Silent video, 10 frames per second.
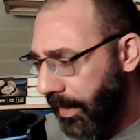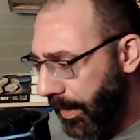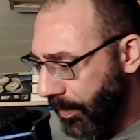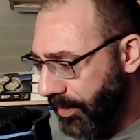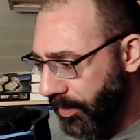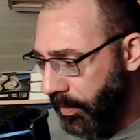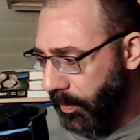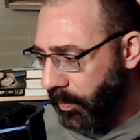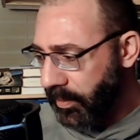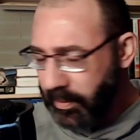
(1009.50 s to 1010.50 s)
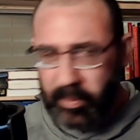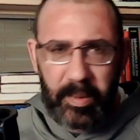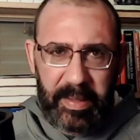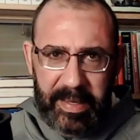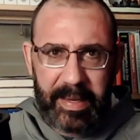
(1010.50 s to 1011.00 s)
to
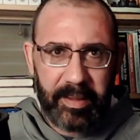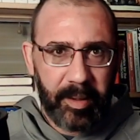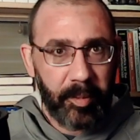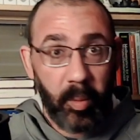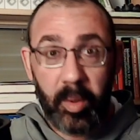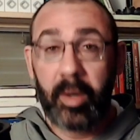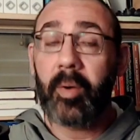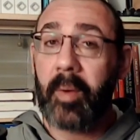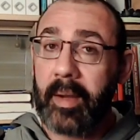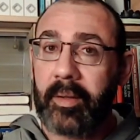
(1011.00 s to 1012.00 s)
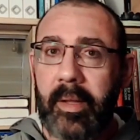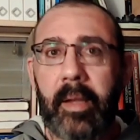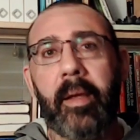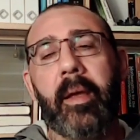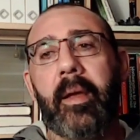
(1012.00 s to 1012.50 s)
really get them to work correctly.
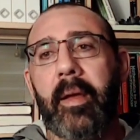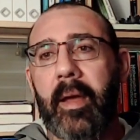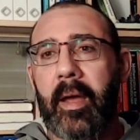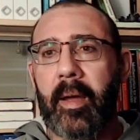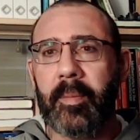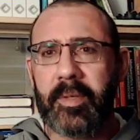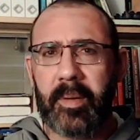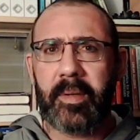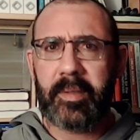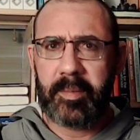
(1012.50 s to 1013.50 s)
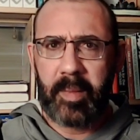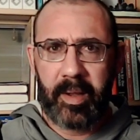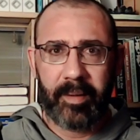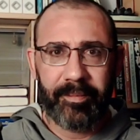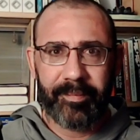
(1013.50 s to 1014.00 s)
So this is my
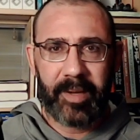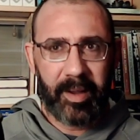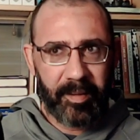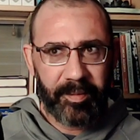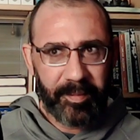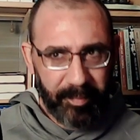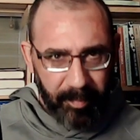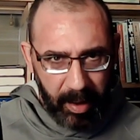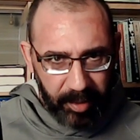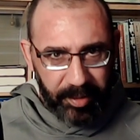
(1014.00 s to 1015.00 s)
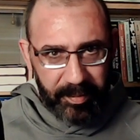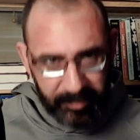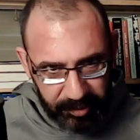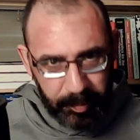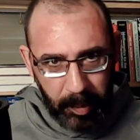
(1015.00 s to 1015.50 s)
kind of math
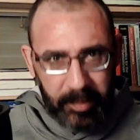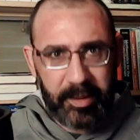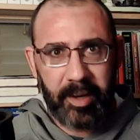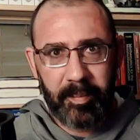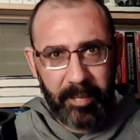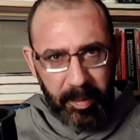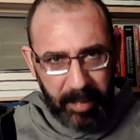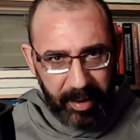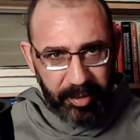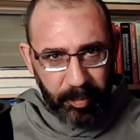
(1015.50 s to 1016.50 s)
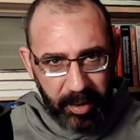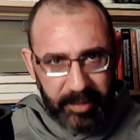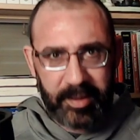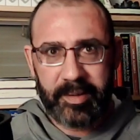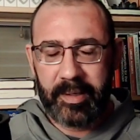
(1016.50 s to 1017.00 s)
spoke time, my math
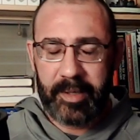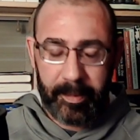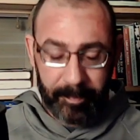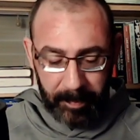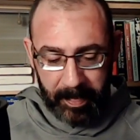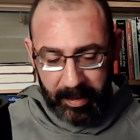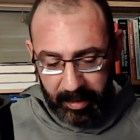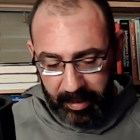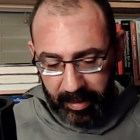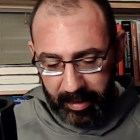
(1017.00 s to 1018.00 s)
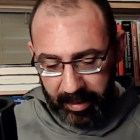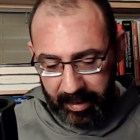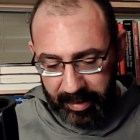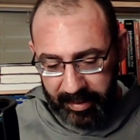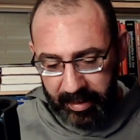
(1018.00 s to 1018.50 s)
processing time.
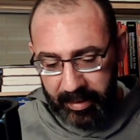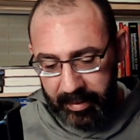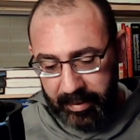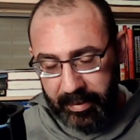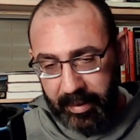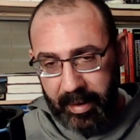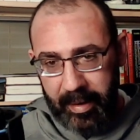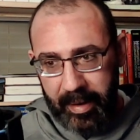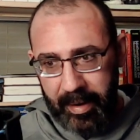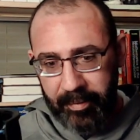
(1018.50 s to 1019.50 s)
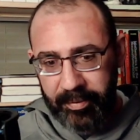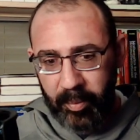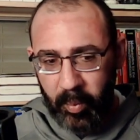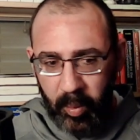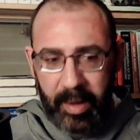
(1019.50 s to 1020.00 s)
And then I have
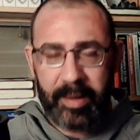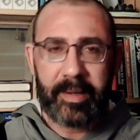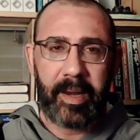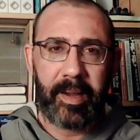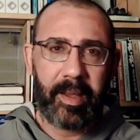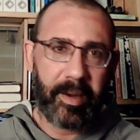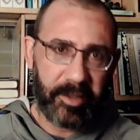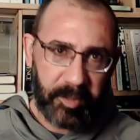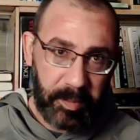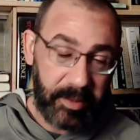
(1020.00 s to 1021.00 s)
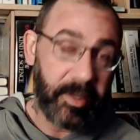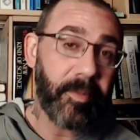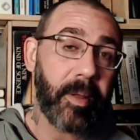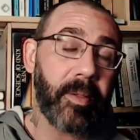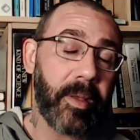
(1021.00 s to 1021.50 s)
one dedicated
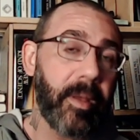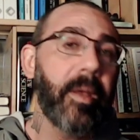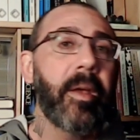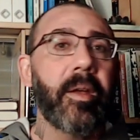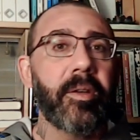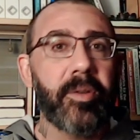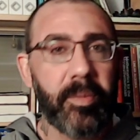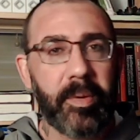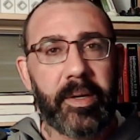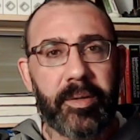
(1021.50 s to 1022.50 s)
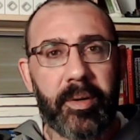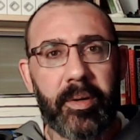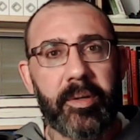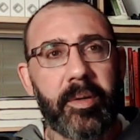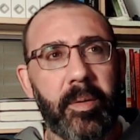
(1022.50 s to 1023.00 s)
specifically to research,